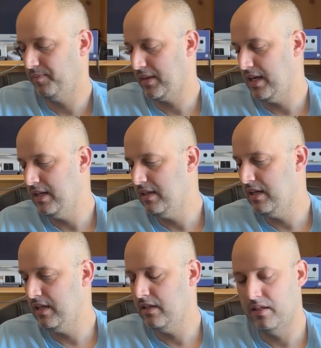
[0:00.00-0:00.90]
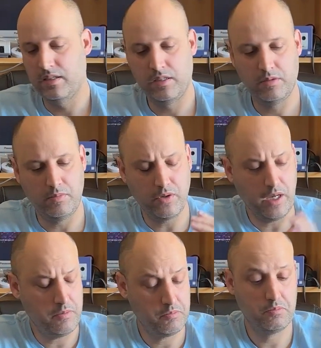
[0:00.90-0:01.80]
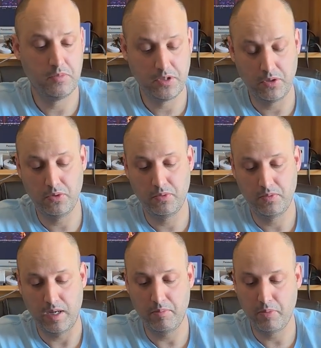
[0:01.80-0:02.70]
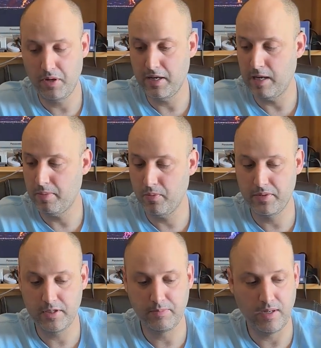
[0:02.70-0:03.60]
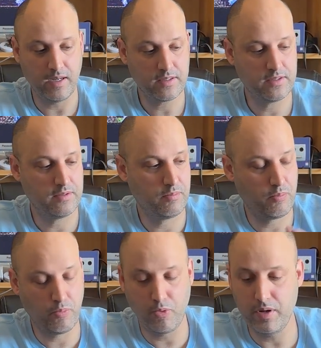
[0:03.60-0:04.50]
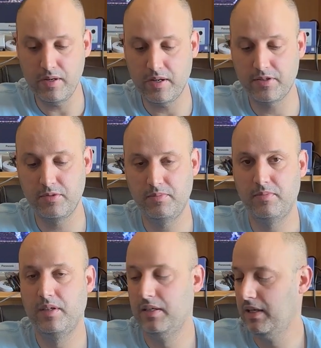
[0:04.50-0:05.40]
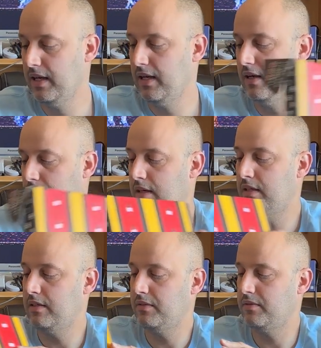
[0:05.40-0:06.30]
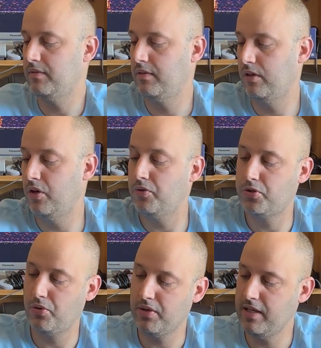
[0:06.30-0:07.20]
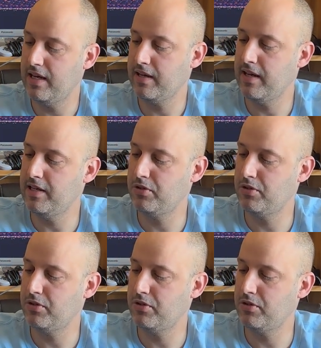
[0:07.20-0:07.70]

And then, okay. So I'm pretty happy with this box. Pretty awesome. Oh, so yeah, guys.